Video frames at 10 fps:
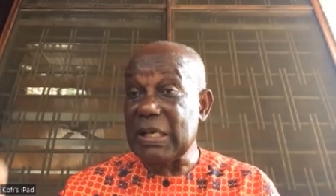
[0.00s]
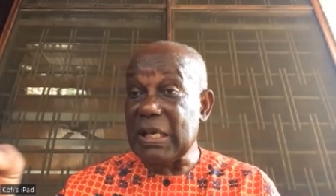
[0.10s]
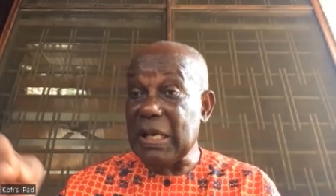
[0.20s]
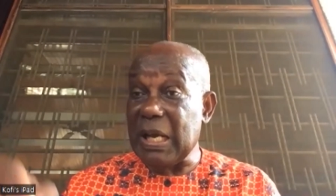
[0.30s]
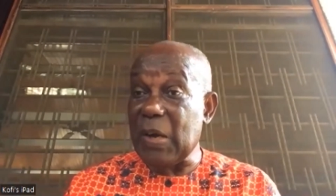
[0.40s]

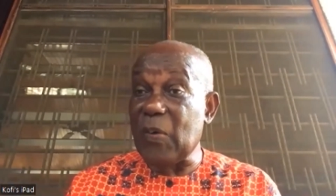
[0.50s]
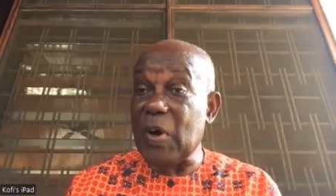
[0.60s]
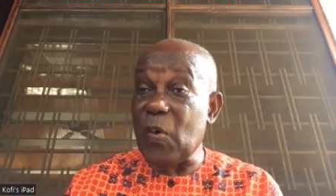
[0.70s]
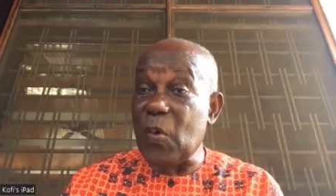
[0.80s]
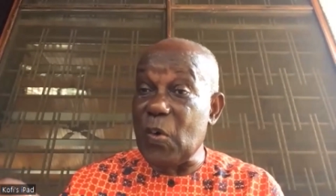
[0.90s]
Mm-hmm. Our
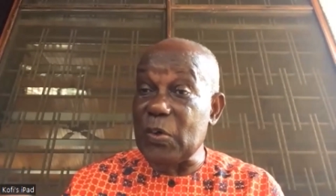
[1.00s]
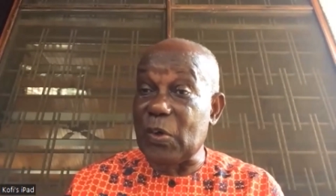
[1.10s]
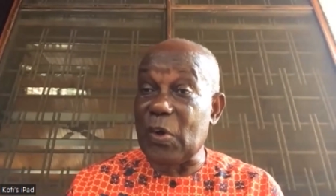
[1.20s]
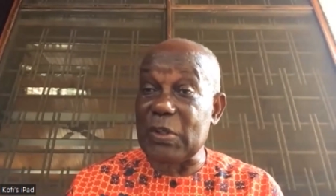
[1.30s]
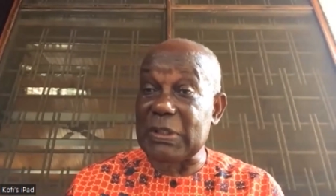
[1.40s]
own
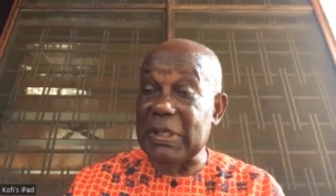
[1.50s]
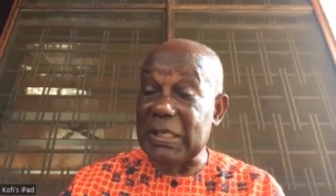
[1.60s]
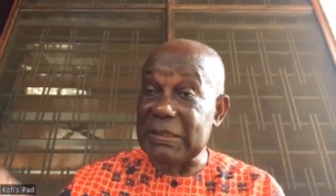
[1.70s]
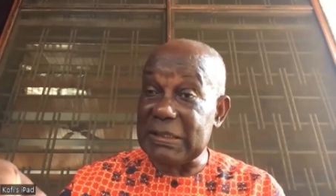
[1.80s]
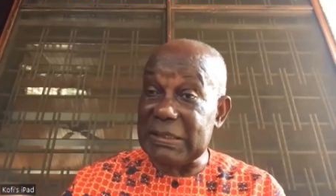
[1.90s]
culture
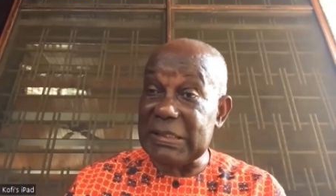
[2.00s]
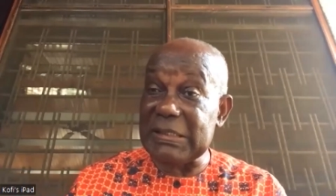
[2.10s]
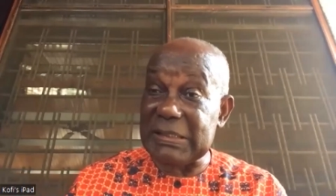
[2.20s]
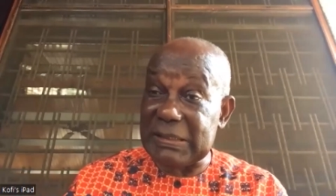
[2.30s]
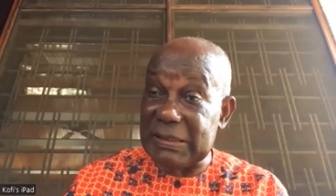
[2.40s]

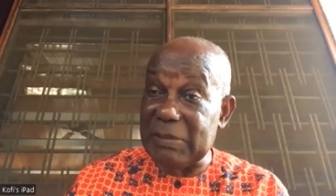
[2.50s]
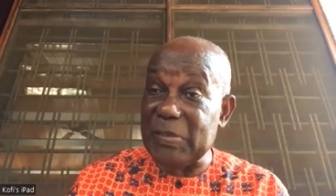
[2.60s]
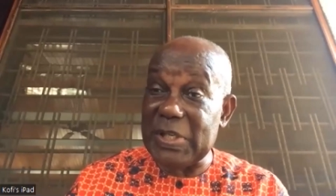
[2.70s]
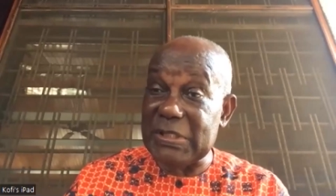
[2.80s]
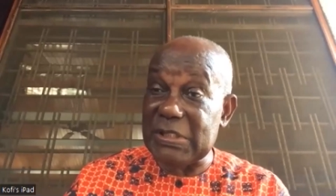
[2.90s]
is the
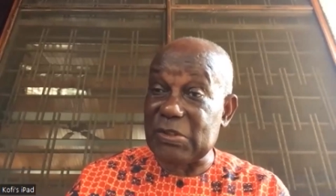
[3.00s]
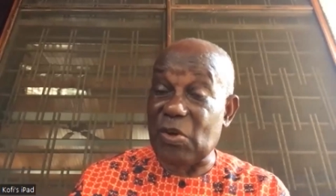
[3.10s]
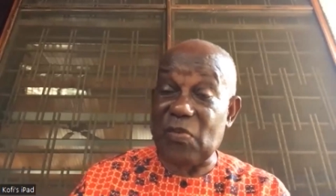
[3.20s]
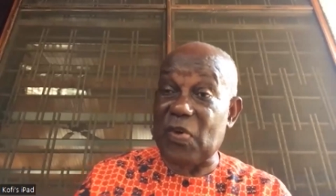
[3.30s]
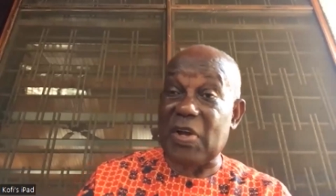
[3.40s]
basis
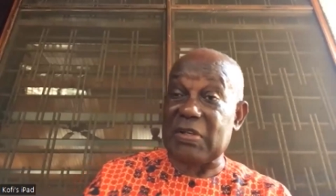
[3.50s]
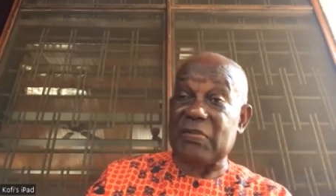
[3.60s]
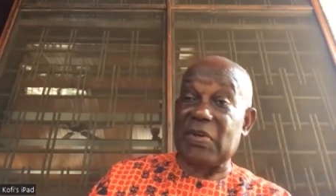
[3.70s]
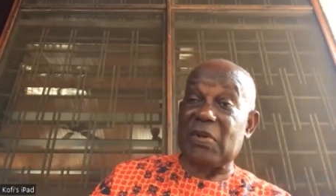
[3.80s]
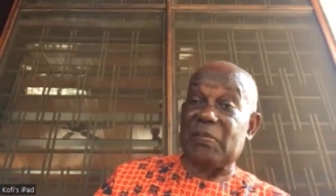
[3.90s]
of our
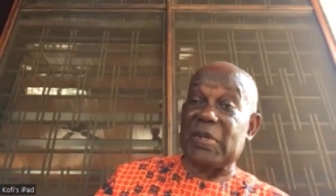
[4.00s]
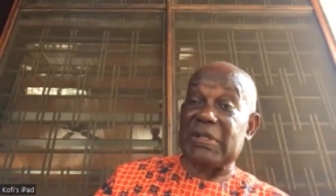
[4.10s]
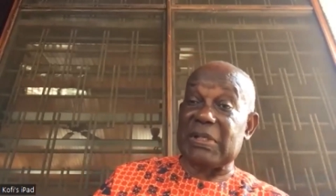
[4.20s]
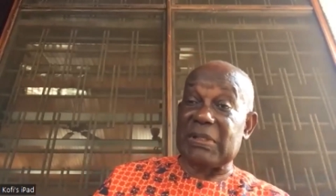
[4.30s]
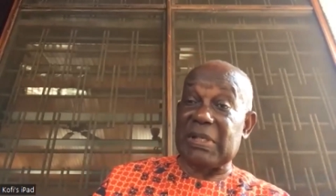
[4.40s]

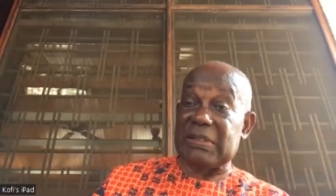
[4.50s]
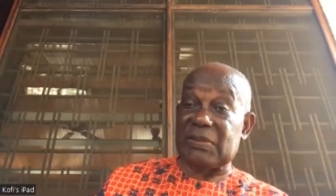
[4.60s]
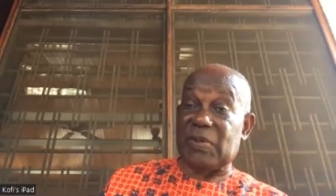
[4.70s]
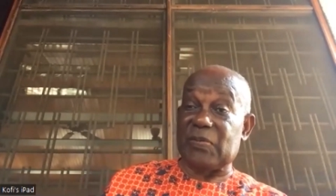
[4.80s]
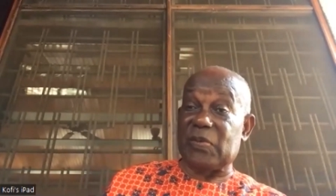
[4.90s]
development, and that's
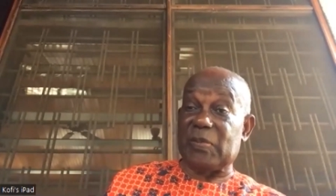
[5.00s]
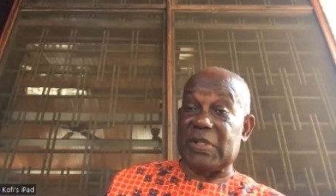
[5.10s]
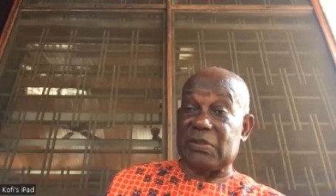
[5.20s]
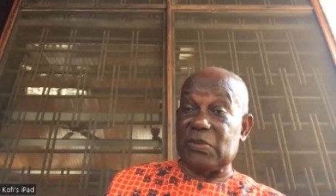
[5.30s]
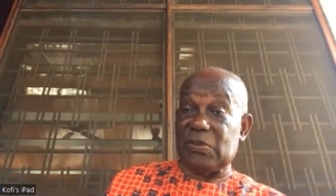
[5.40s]
what we
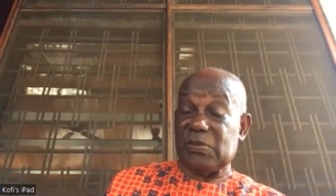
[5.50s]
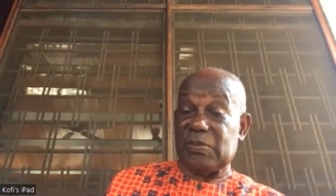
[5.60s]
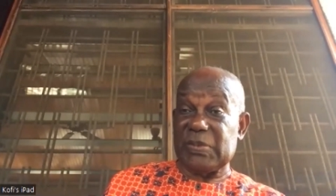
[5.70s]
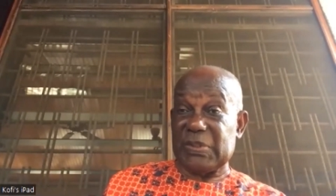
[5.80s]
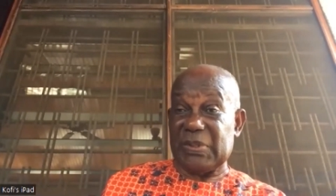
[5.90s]
must do.
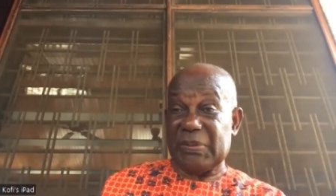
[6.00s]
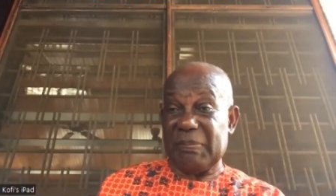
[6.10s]
You know.